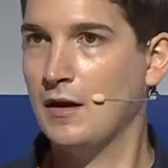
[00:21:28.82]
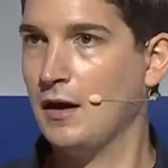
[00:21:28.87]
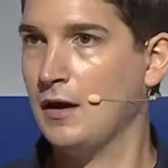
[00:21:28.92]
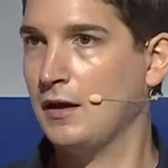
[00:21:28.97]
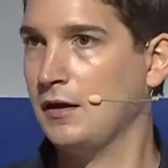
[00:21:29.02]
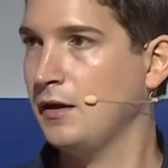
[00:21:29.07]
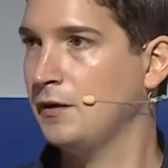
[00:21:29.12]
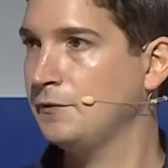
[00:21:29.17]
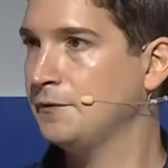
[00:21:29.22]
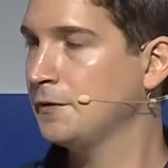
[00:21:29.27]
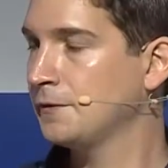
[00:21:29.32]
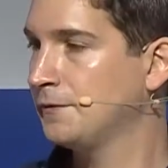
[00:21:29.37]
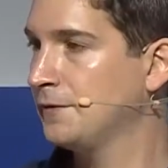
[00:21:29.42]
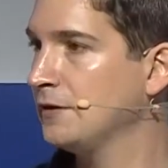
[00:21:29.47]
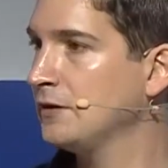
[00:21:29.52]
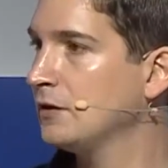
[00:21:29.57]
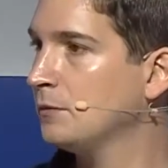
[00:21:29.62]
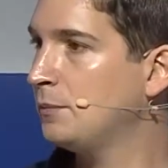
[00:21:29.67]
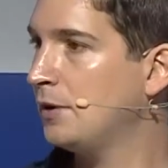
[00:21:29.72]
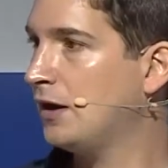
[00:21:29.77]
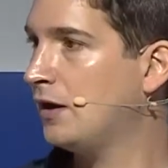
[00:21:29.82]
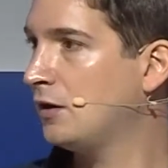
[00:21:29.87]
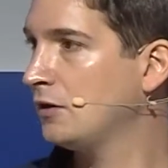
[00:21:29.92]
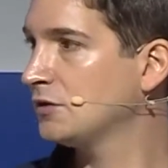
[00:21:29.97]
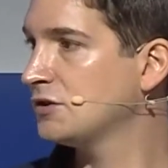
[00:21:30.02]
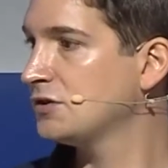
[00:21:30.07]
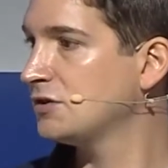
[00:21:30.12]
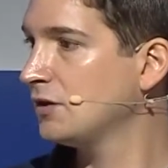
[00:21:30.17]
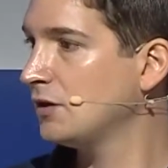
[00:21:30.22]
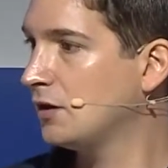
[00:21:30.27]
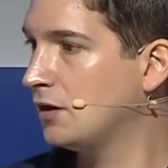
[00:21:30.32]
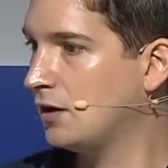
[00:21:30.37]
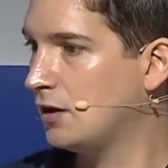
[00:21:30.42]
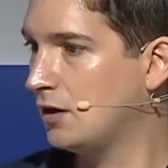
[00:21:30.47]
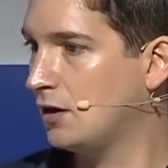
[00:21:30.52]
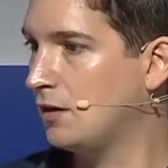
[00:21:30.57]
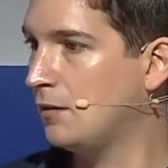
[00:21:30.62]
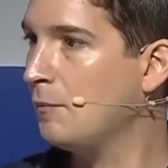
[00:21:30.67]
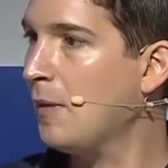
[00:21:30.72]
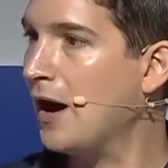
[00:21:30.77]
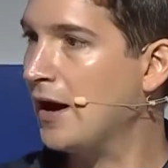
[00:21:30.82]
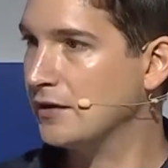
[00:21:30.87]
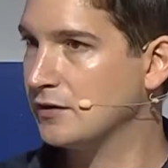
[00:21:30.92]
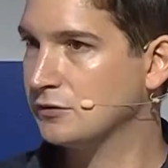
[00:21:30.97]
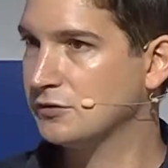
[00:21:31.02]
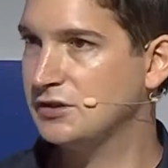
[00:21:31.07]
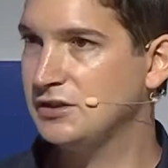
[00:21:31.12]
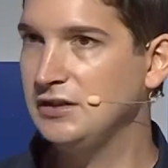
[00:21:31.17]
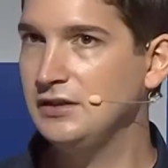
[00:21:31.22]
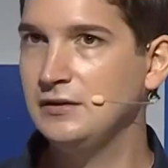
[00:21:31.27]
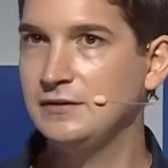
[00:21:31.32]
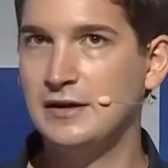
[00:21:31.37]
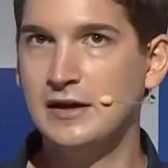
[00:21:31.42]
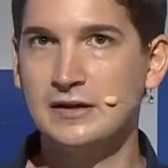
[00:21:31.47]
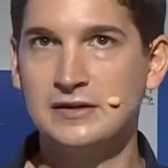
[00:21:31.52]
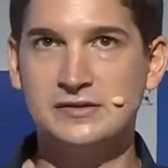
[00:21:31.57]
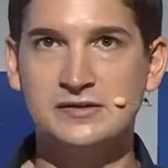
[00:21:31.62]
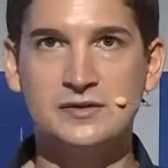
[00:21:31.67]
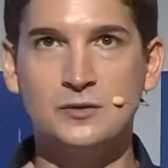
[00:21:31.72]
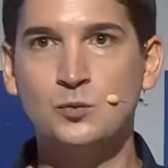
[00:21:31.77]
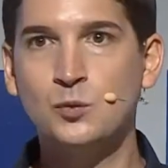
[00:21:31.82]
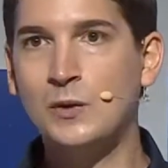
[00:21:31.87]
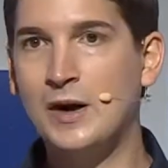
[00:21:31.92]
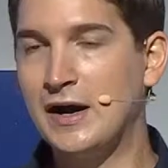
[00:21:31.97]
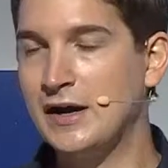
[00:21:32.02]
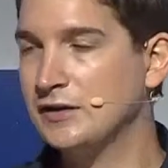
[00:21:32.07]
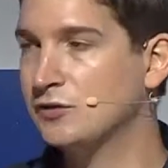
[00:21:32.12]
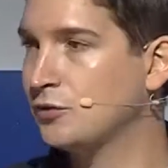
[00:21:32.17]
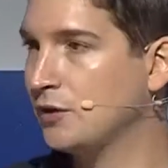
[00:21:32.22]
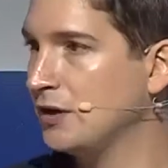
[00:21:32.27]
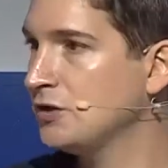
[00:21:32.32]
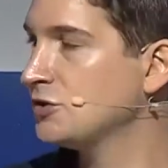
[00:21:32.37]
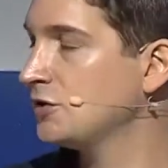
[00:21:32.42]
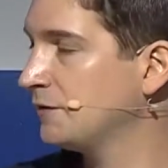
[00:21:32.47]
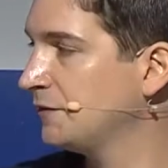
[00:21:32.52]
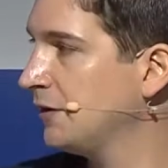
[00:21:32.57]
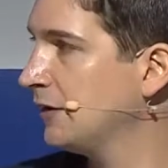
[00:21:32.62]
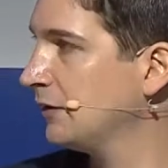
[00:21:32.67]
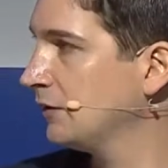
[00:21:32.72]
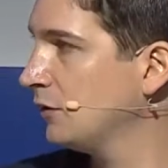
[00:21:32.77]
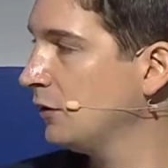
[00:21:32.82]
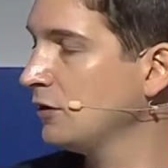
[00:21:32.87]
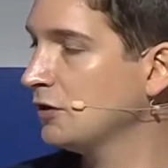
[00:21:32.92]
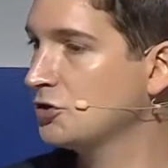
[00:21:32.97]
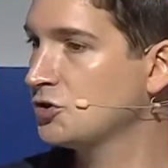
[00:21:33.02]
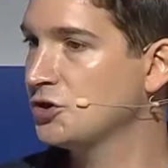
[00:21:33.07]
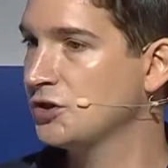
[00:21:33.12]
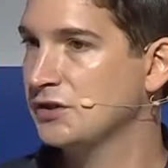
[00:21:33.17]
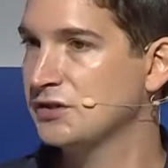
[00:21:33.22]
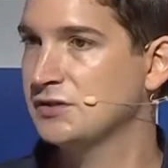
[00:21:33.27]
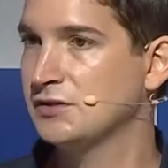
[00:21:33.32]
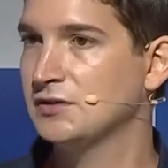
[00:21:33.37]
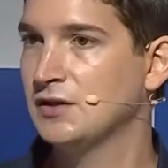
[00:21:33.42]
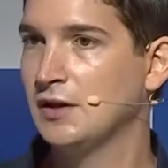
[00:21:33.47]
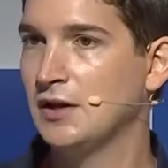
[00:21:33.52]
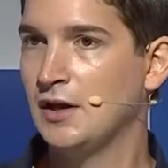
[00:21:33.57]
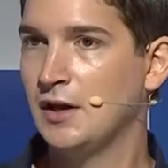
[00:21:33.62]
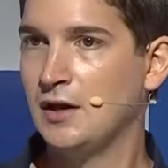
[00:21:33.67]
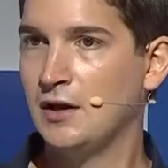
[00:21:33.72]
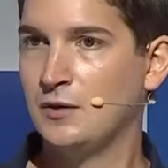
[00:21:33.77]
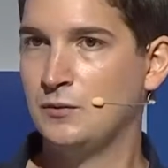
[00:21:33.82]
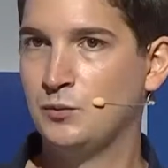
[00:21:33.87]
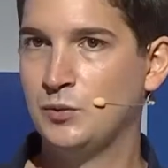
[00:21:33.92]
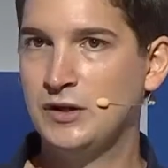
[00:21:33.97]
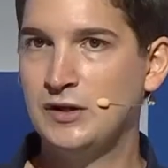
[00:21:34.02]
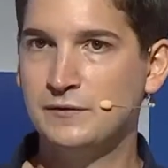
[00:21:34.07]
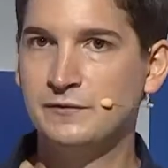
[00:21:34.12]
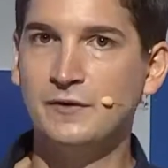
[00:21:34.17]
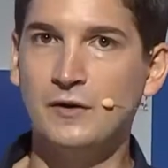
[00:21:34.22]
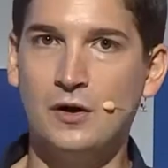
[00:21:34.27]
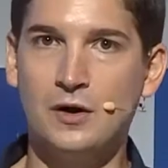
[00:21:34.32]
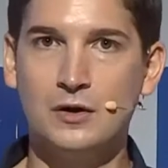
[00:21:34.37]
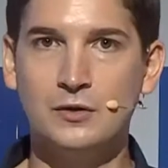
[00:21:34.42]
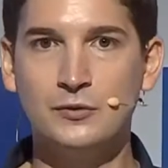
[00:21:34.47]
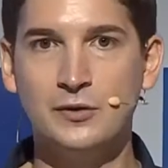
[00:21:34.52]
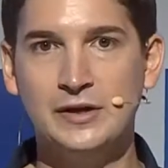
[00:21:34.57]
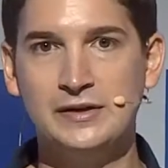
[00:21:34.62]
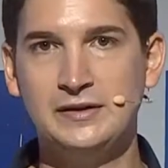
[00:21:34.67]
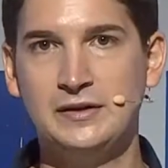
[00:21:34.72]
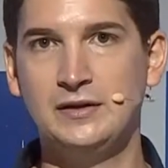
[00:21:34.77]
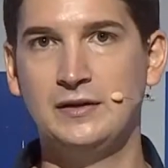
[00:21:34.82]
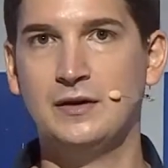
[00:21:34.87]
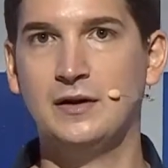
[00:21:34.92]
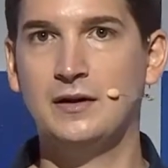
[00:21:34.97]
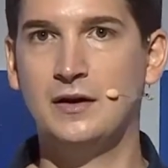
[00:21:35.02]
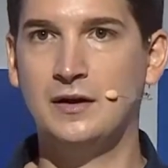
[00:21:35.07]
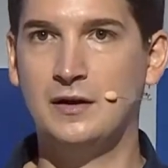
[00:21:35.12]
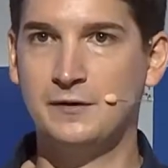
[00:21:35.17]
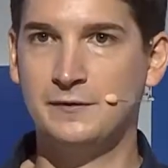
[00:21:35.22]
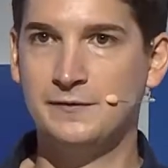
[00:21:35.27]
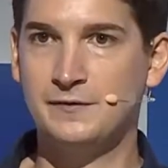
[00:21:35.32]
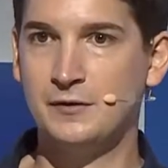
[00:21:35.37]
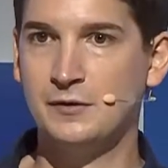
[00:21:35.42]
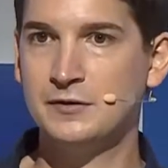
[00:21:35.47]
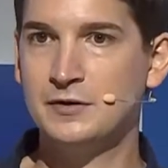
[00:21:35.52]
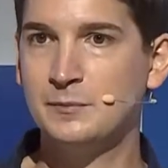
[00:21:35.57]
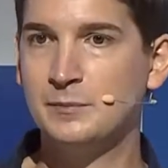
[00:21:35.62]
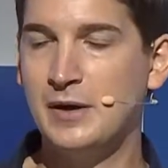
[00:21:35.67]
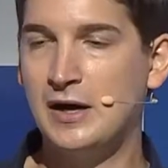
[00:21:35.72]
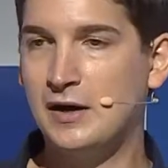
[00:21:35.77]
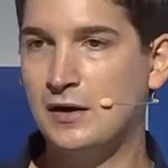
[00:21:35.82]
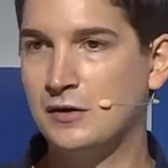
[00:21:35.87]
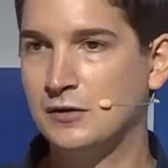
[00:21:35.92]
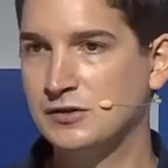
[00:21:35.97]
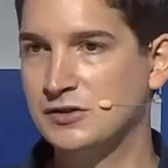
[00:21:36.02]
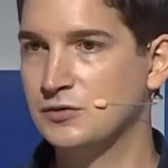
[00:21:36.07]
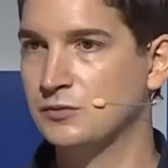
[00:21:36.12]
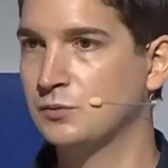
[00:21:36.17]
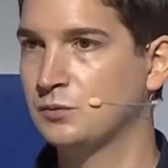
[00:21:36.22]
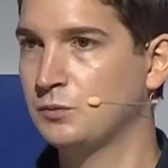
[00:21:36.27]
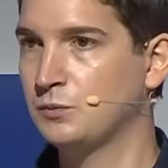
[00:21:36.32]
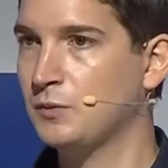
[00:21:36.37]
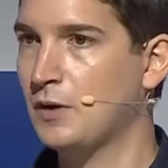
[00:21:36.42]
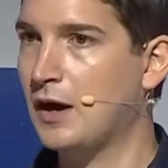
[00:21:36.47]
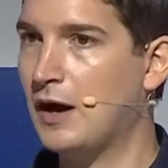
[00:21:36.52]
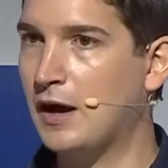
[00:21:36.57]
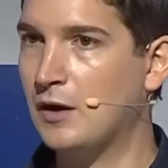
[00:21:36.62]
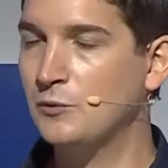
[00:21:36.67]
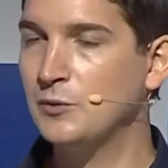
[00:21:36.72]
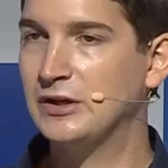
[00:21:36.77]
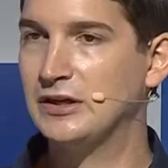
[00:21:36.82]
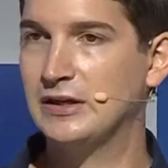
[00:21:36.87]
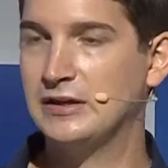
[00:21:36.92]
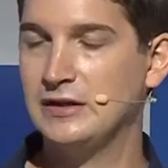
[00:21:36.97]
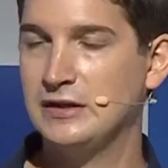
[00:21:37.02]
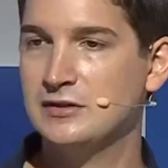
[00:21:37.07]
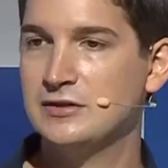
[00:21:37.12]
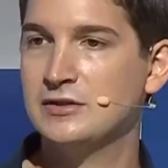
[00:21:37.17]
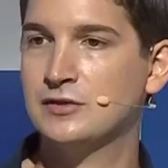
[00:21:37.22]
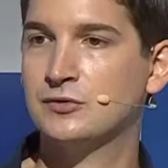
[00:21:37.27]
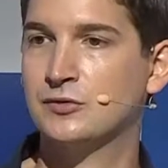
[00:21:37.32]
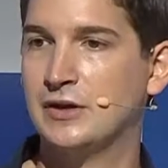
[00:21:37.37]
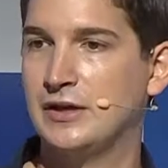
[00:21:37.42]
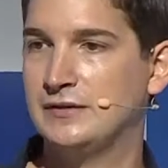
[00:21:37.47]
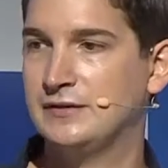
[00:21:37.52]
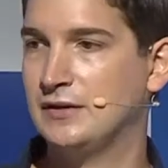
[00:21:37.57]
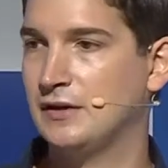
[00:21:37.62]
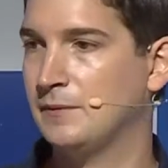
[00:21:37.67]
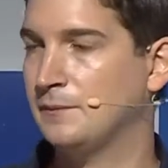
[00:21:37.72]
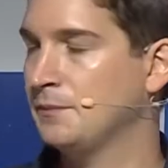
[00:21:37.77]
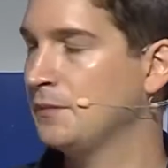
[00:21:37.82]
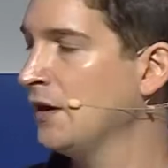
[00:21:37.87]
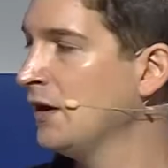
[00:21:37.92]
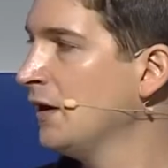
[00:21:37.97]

If you think about IoT, there's a wide range of technologies we have already thought about how we can integrate them.